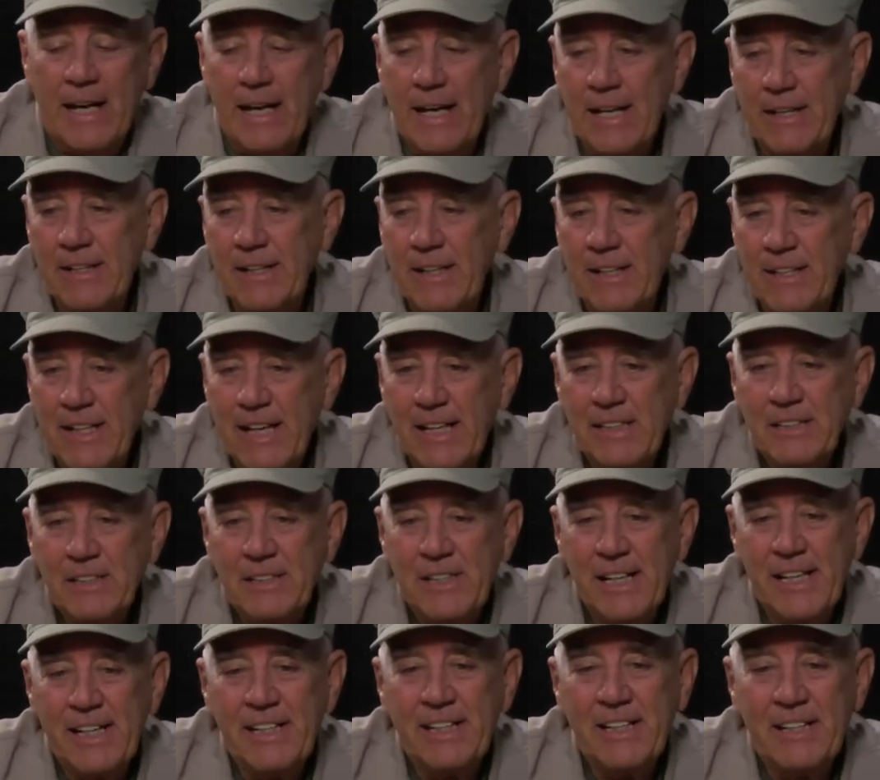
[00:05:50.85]
And the next
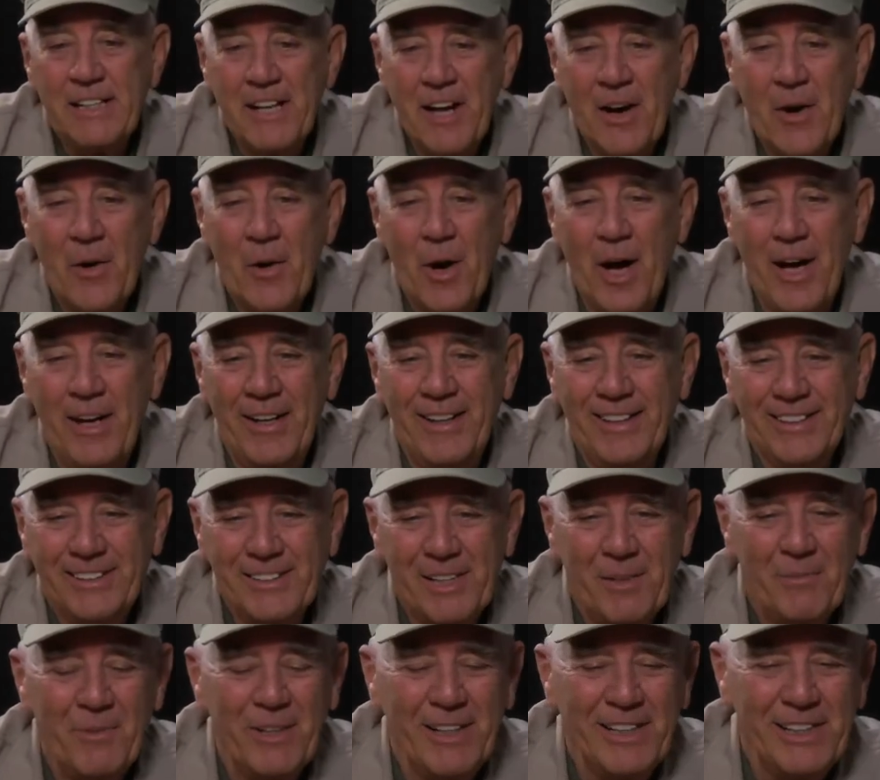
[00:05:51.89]
thing you know,
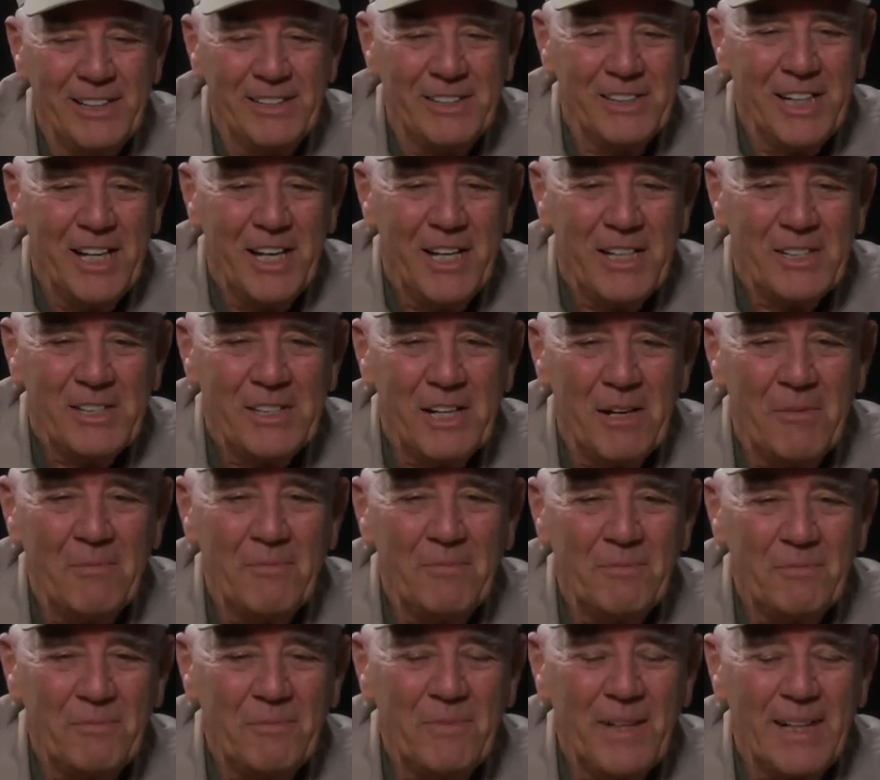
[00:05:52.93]
some
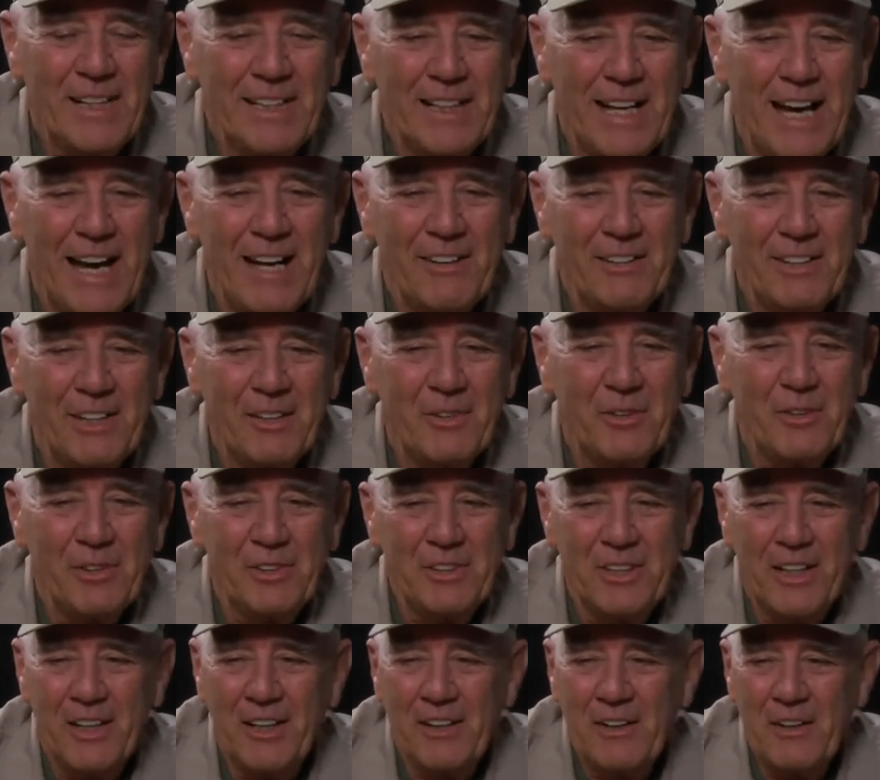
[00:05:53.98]
big guy there
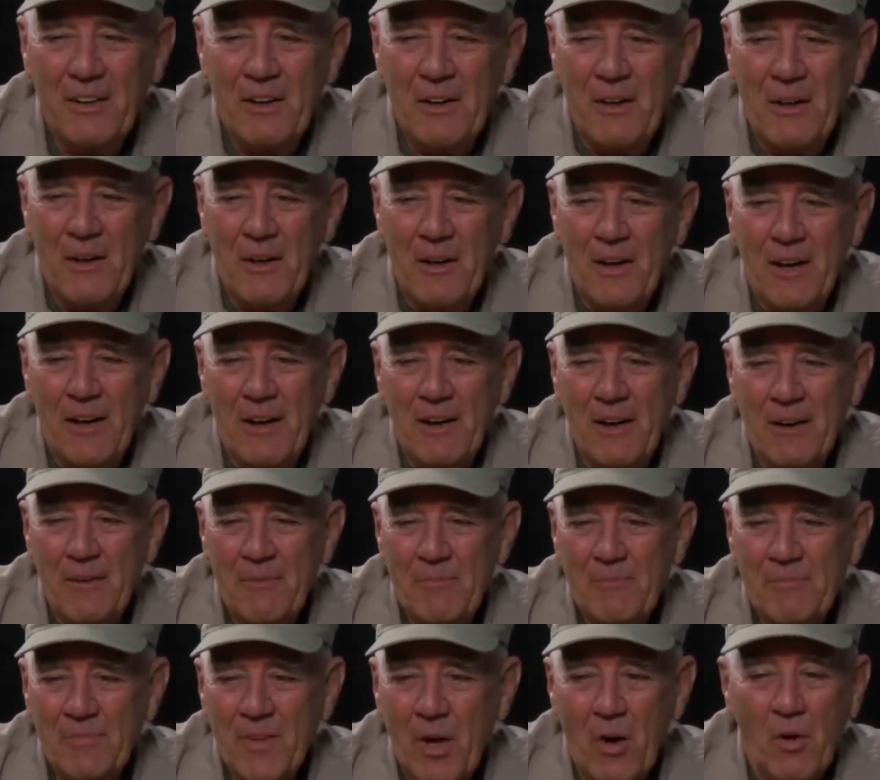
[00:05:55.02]
with
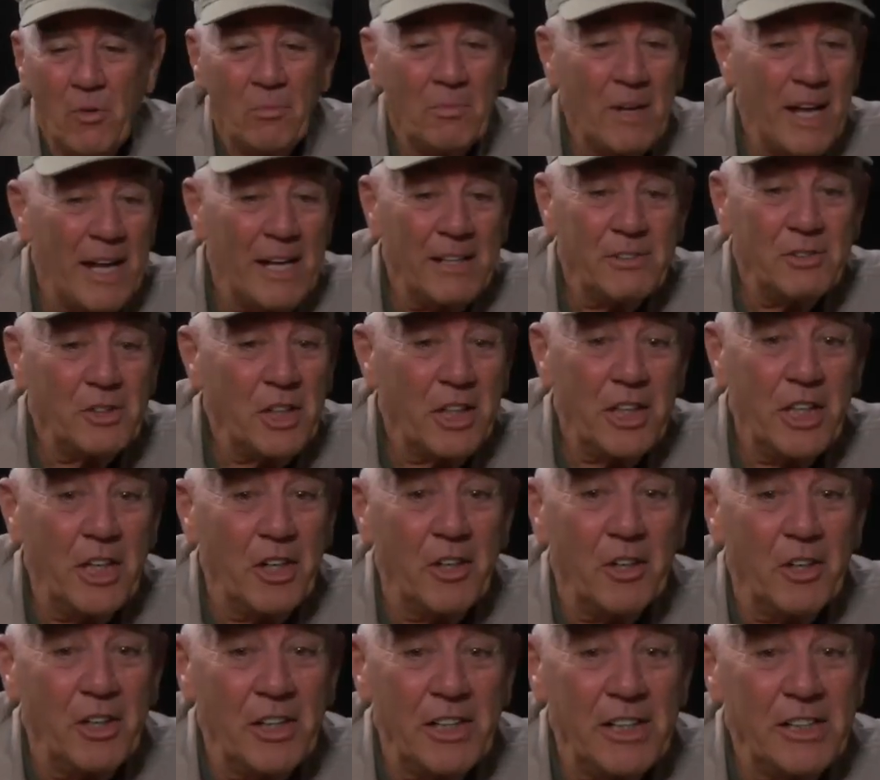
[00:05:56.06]
Homeland
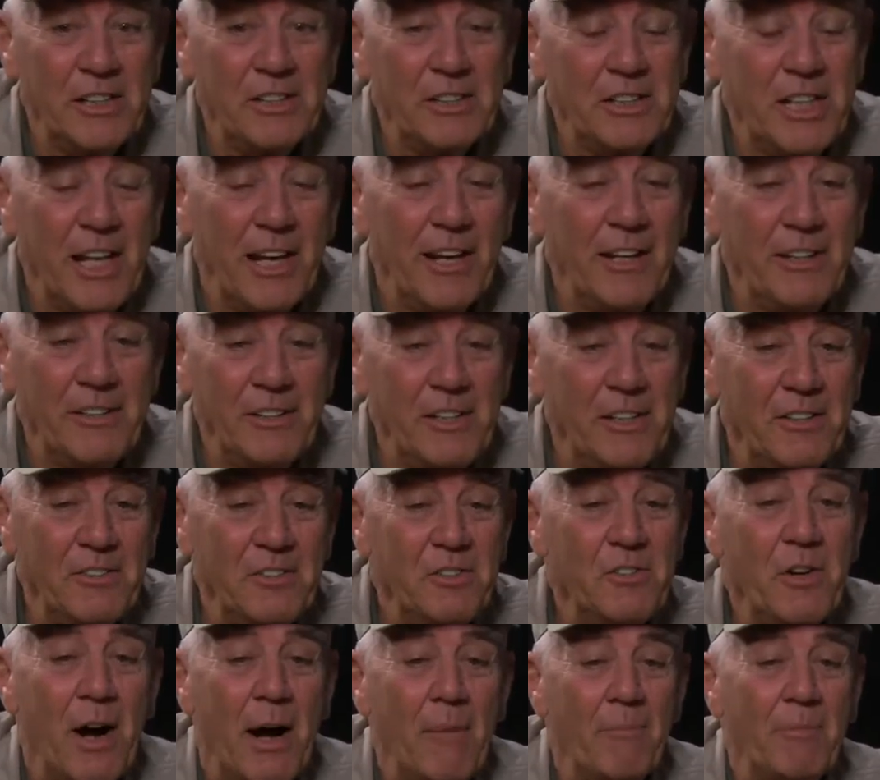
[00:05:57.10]
Security is telling you to
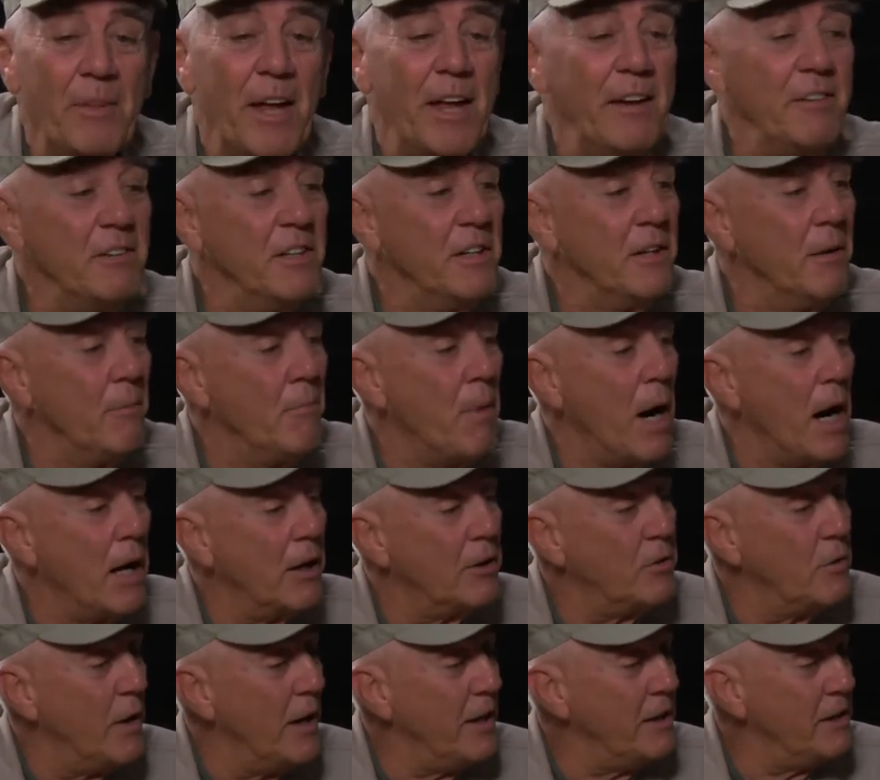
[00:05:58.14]
drop that in the
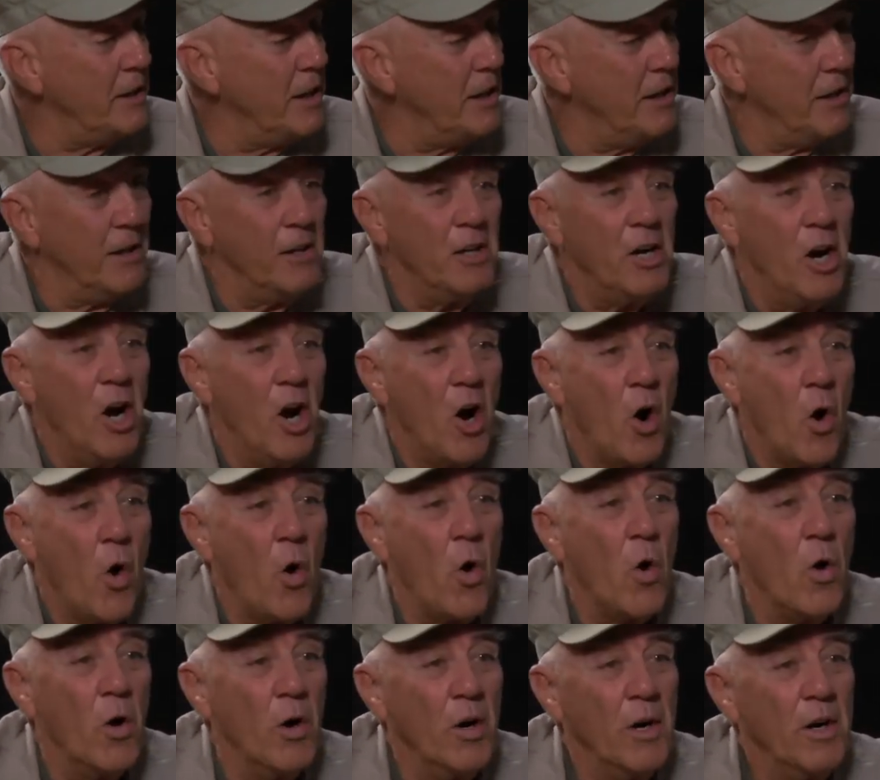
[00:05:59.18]
box right there,
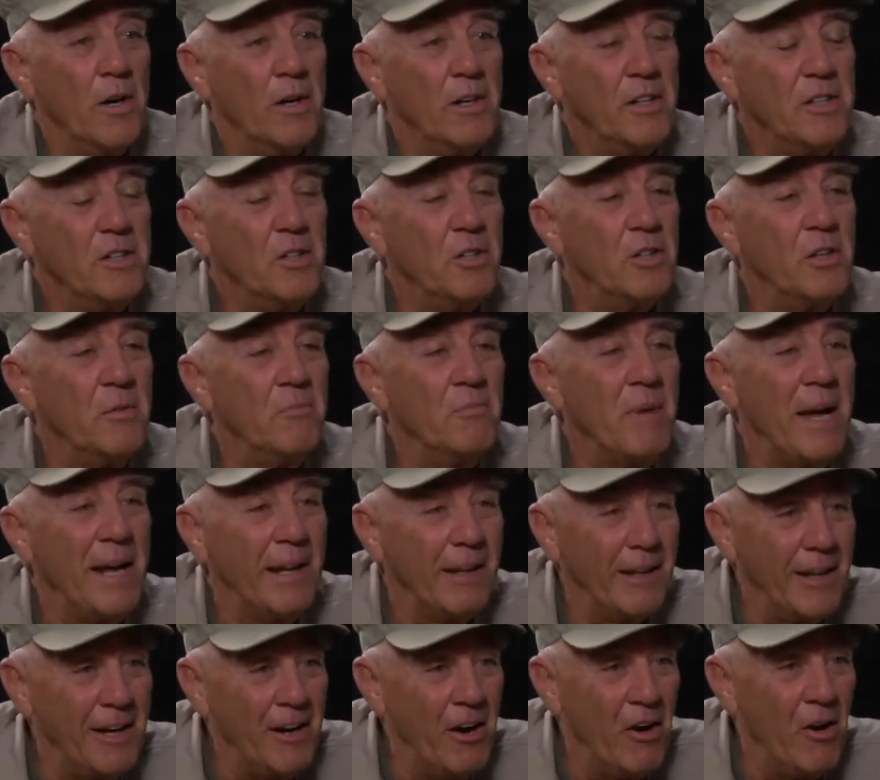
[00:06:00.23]
or you can
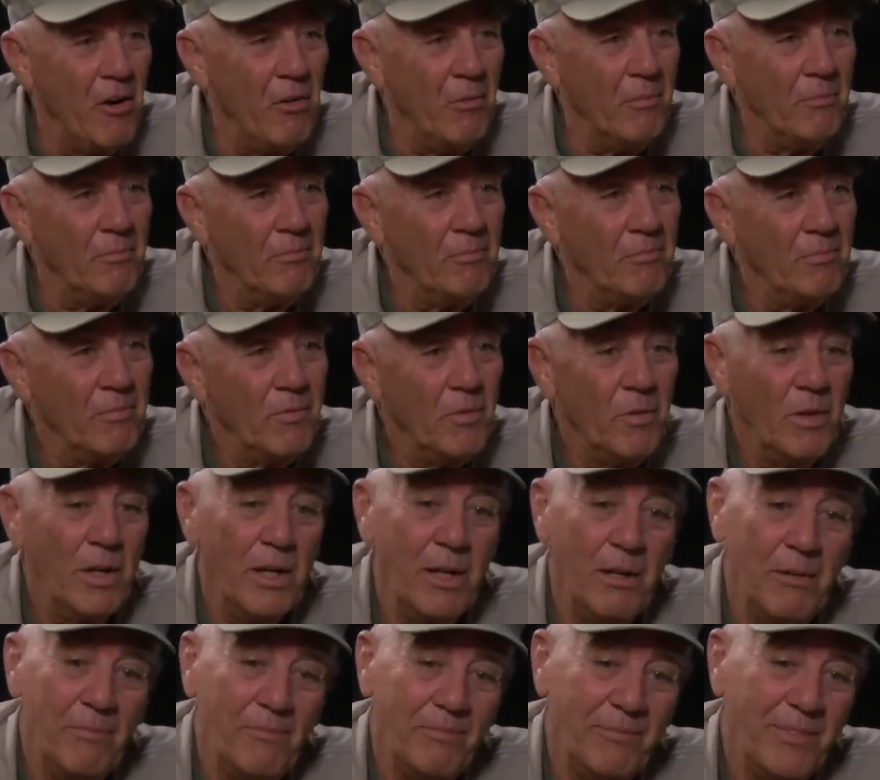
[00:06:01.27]
mail it home. Well,